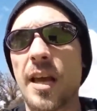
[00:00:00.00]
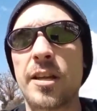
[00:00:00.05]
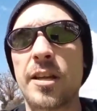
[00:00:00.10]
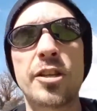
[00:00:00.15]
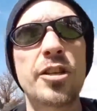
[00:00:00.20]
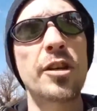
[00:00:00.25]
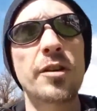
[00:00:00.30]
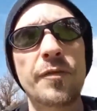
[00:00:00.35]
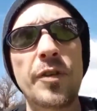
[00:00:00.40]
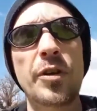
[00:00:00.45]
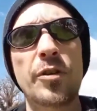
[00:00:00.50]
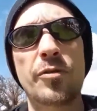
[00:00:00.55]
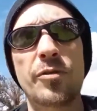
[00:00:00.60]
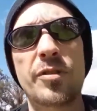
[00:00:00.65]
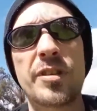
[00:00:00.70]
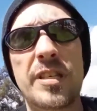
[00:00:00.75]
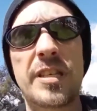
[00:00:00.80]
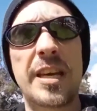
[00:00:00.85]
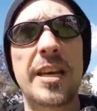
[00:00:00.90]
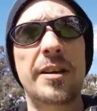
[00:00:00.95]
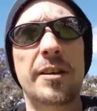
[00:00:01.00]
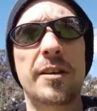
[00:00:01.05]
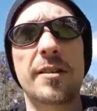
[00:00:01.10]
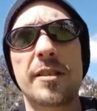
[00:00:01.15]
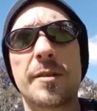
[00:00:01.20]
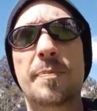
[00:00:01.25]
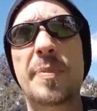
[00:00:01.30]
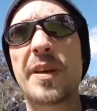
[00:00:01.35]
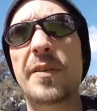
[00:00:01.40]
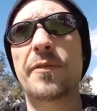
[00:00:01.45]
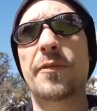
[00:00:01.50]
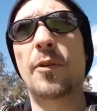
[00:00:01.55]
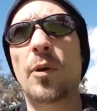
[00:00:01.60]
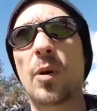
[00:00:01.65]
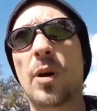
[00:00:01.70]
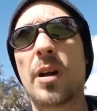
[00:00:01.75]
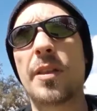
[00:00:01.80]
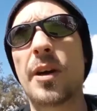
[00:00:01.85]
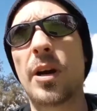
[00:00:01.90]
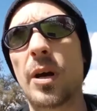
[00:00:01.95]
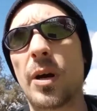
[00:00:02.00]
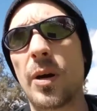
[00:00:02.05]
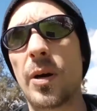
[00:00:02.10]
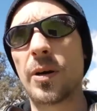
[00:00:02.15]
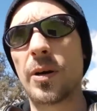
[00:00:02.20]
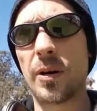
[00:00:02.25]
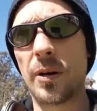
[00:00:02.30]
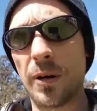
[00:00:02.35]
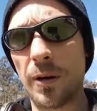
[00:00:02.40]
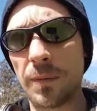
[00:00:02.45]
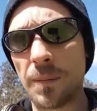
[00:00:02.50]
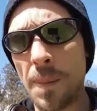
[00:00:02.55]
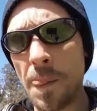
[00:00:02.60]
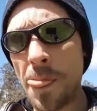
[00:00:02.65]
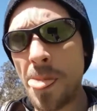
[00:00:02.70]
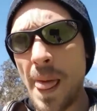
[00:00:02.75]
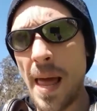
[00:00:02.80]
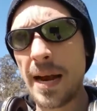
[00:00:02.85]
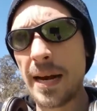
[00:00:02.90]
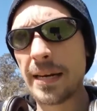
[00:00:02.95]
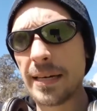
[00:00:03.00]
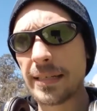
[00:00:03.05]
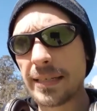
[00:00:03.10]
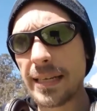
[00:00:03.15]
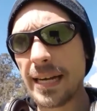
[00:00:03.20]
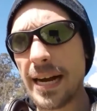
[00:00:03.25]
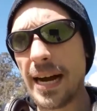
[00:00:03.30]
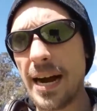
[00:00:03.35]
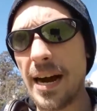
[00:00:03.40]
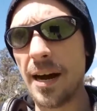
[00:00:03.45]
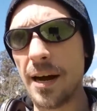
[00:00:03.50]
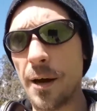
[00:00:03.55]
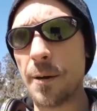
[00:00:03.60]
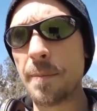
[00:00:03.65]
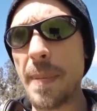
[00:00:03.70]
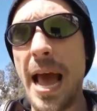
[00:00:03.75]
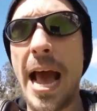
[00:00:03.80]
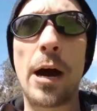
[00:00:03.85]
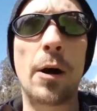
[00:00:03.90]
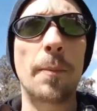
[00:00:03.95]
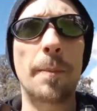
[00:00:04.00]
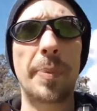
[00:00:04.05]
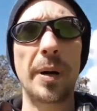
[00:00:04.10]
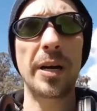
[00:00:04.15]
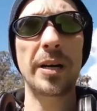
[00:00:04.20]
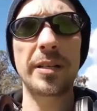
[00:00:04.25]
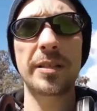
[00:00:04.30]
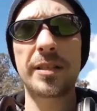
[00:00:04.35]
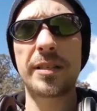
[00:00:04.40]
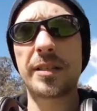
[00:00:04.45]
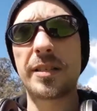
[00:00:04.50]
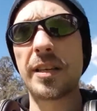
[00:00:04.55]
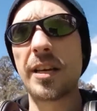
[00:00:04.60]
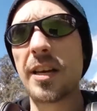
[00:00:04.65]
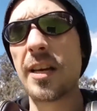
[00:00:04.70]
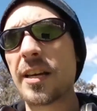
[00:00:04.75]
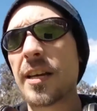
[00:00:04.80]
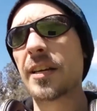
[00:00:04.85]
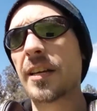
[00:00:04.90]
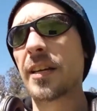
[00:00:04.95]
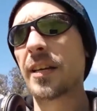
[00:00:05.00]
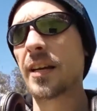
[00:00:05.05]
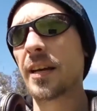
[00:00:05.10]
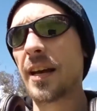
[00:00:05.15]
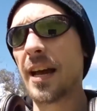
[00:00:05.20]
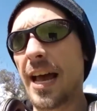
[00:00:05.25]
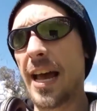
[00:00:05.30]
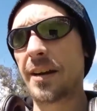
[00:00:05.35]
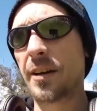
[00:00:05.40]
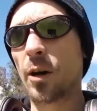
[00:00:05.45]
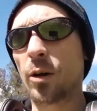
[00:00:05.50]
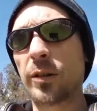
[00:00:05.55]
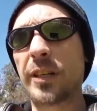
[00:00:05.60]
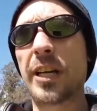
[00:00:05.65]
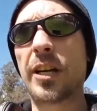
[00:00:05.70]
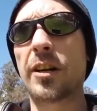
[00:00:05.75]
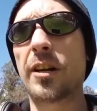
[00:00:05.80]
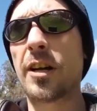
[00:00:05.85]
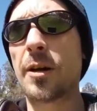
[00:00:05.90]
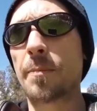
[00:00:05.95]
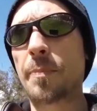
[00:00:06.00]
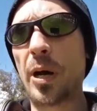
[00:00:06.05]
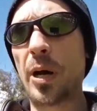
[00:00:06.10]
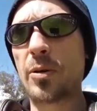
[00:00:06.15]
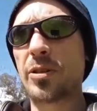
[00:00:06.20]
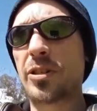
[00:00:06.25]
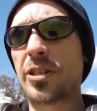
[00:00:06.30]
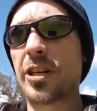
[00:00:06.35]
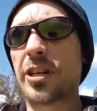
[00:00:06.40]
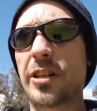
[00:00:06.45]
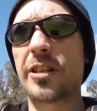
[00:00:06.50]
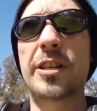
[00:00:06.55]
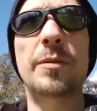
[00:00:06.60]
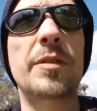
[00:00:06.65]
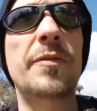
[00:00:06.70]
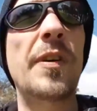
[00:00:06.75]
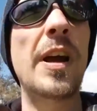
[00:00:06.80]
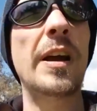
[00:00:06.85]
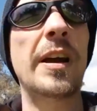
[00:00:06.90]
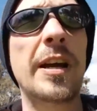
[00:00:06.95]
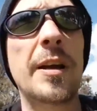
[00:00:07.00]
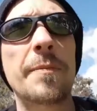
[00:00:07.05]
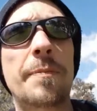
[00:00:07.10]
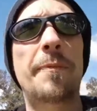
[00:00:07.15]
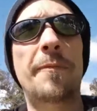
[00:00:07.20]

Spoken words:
interview skills before the whole outburst and holding her composure. She was very